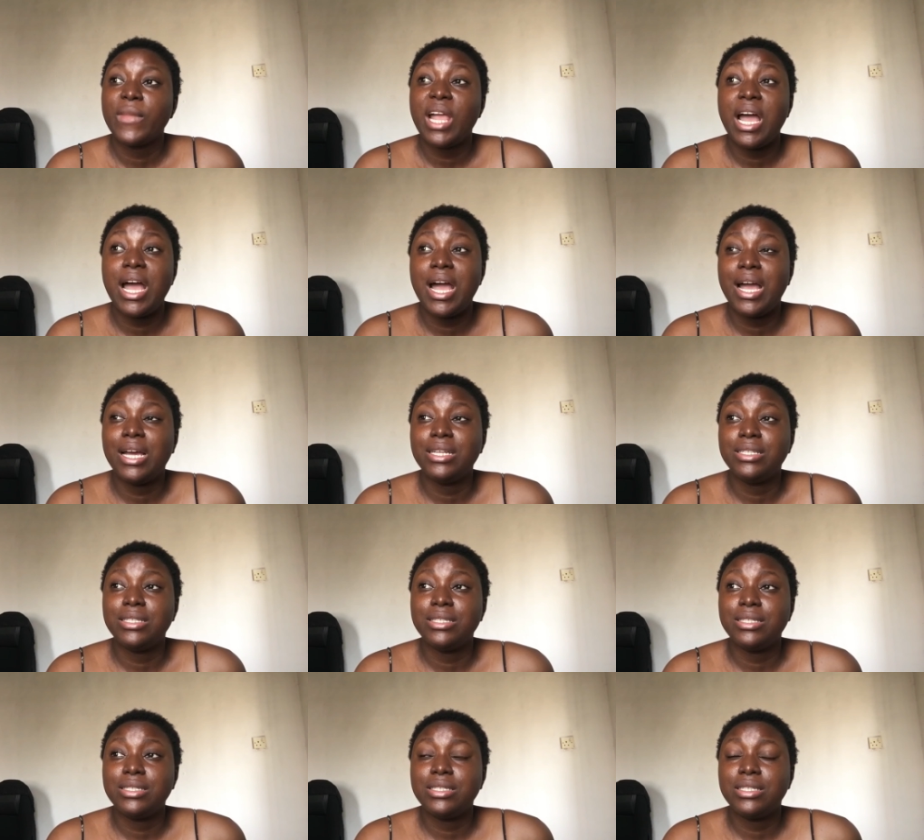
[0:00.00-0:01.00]

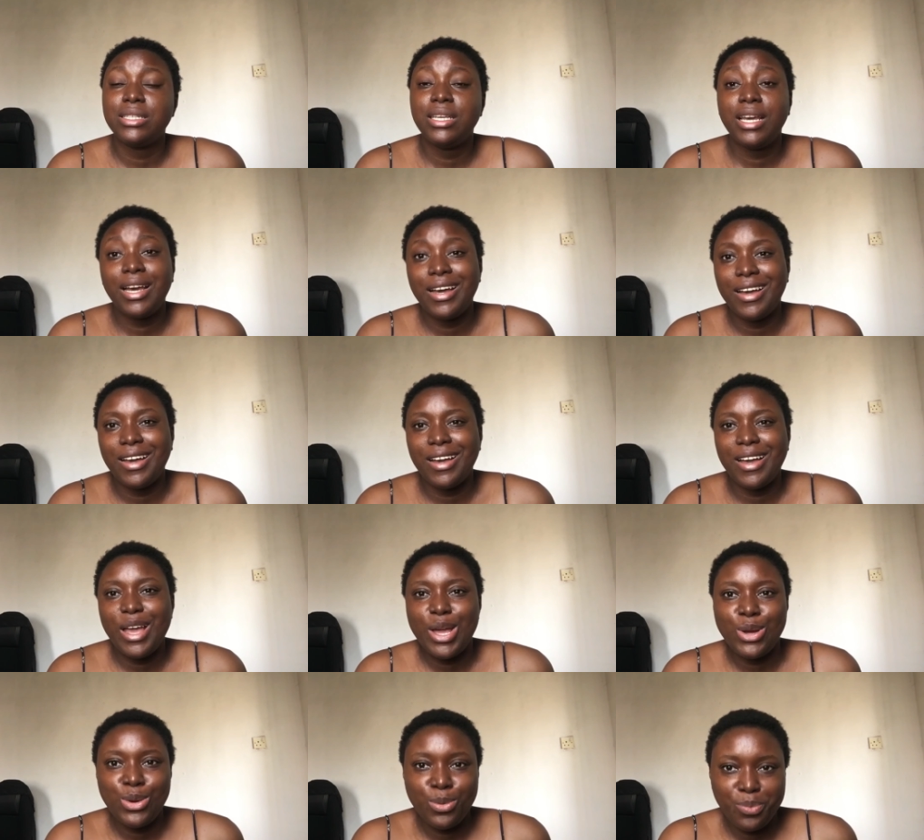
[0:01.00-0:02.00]
And yeah, I
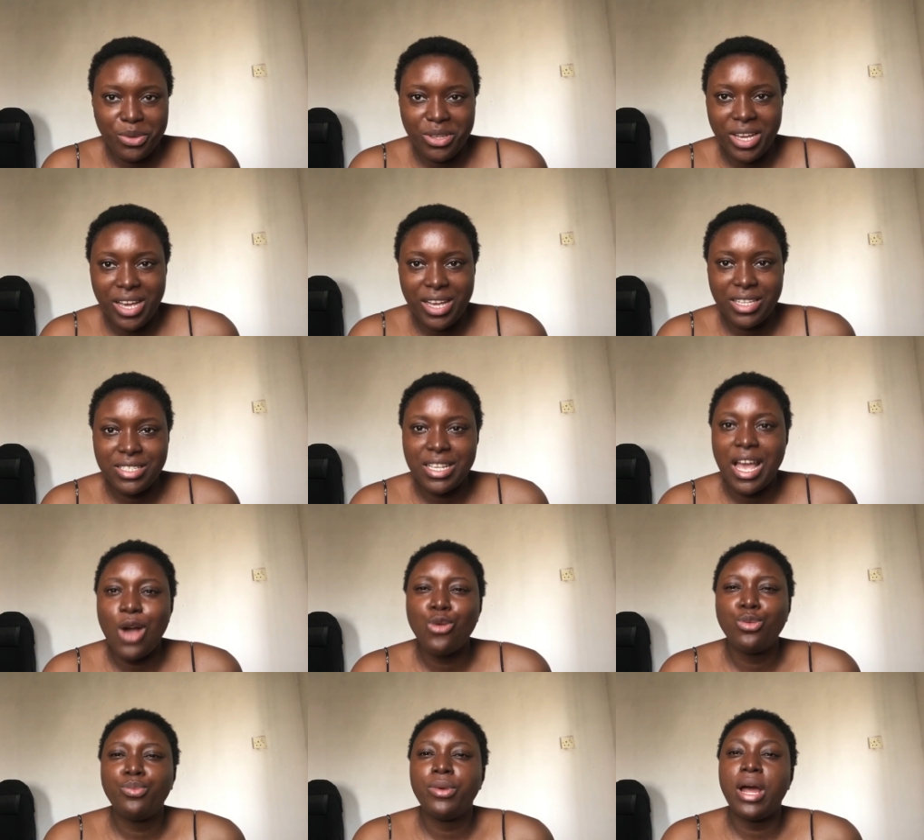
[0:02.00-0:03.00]
hope you guys. i
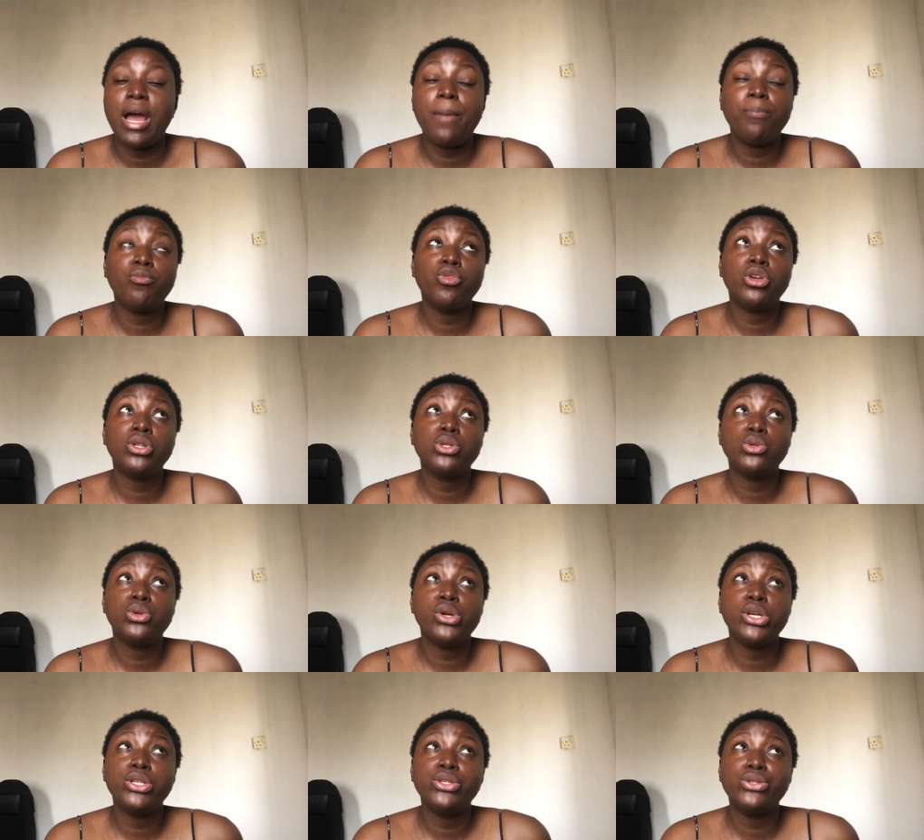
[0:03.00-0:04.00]
I'm not
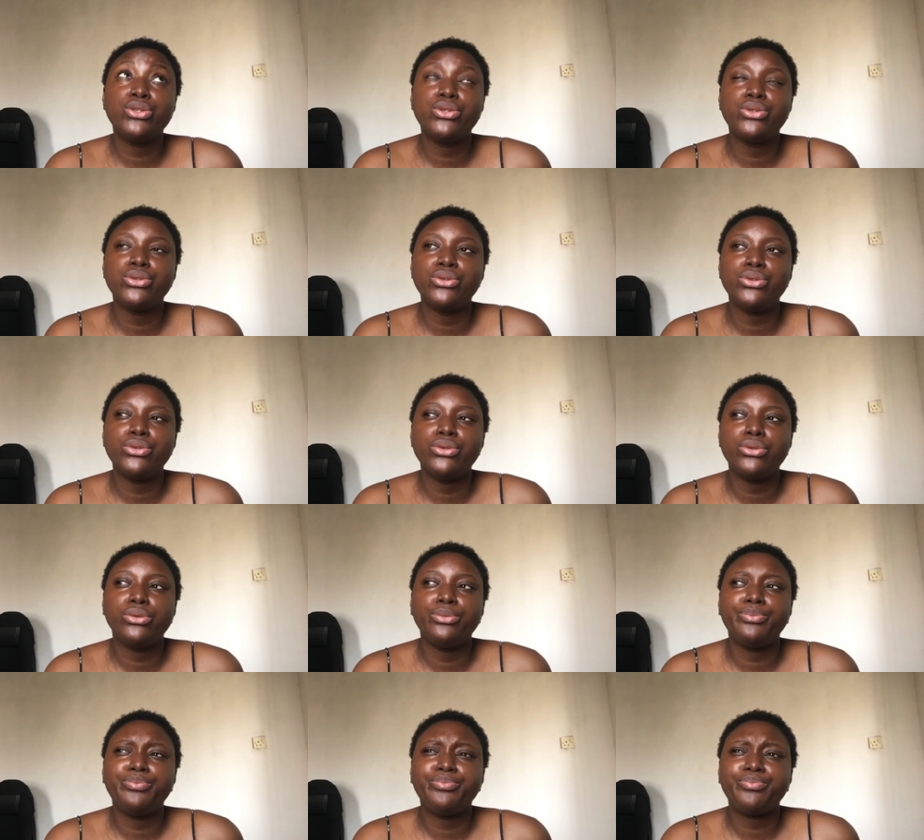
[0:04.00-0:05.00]
going
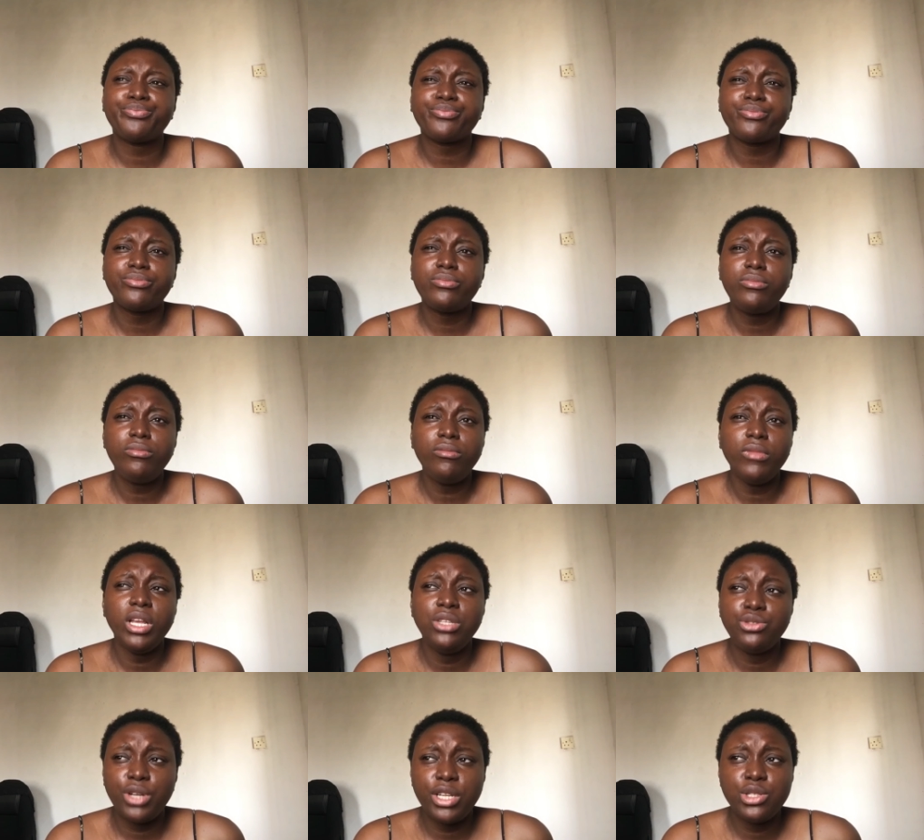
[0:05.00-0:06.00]
to
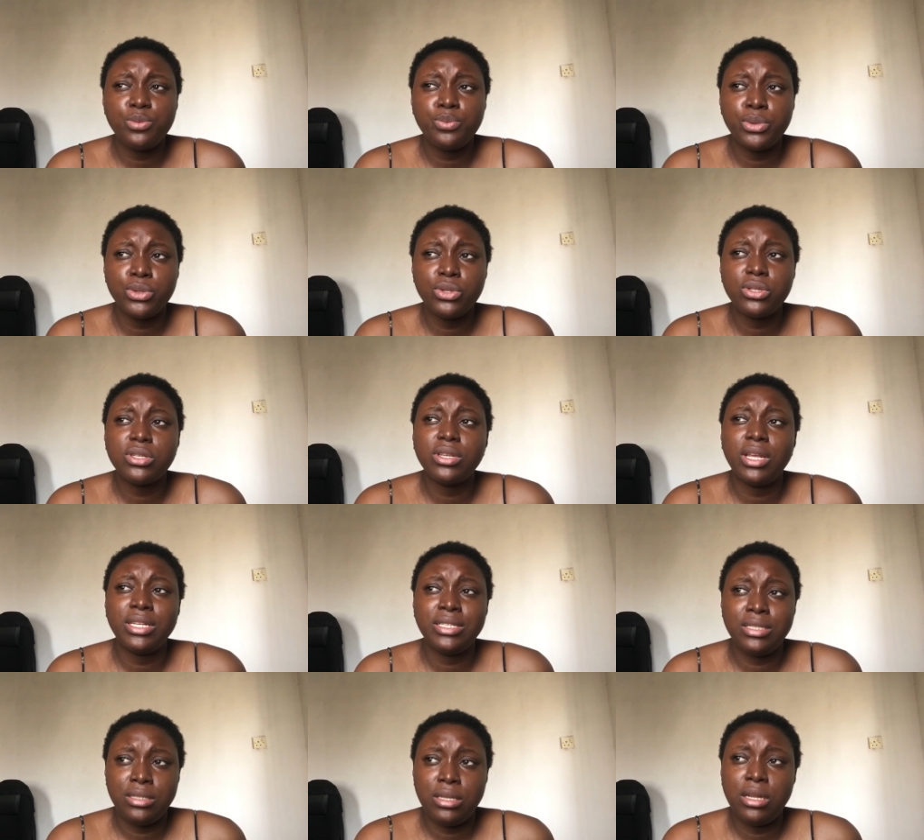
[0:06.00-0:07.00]
try to post
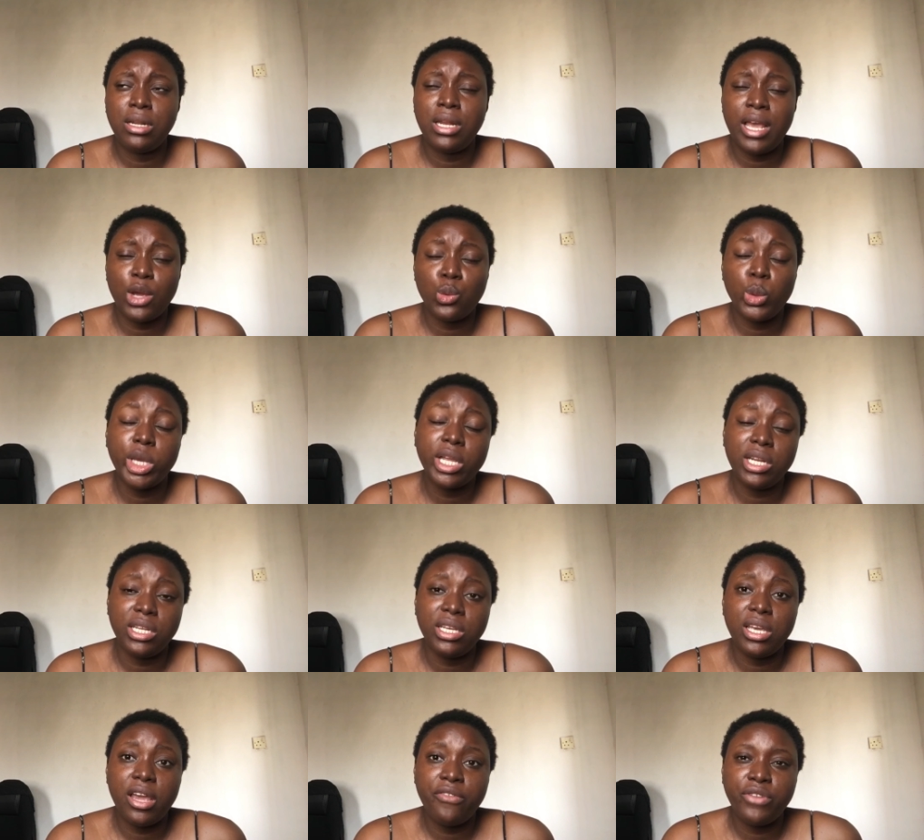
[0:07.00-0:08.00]
like
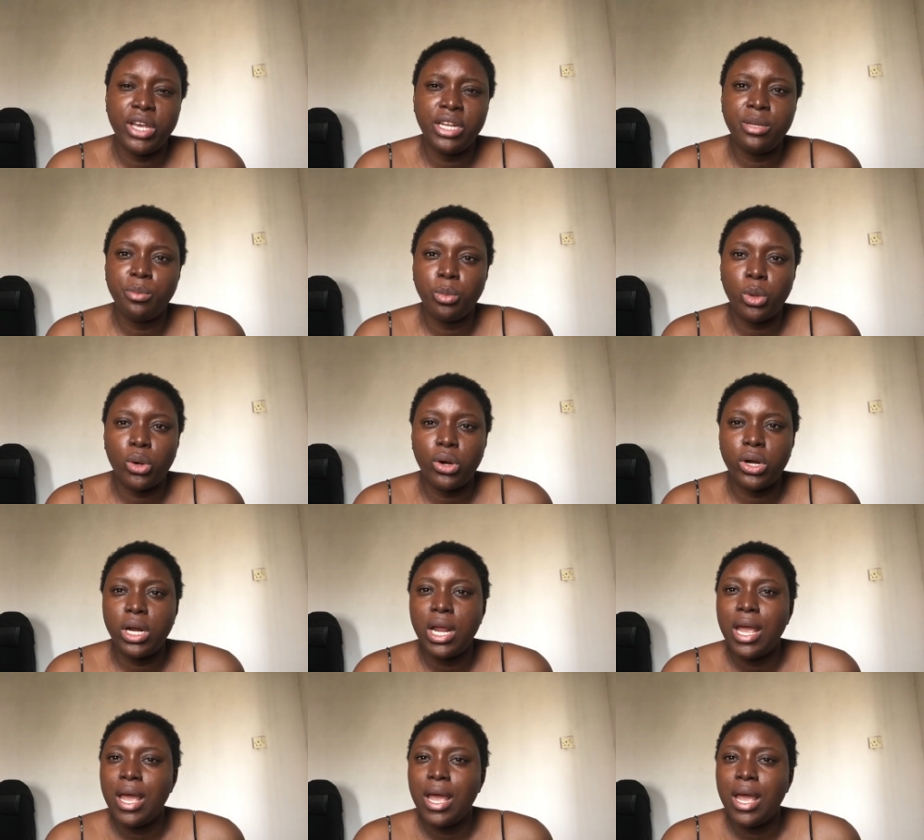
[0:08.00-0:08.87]
weekly every anymore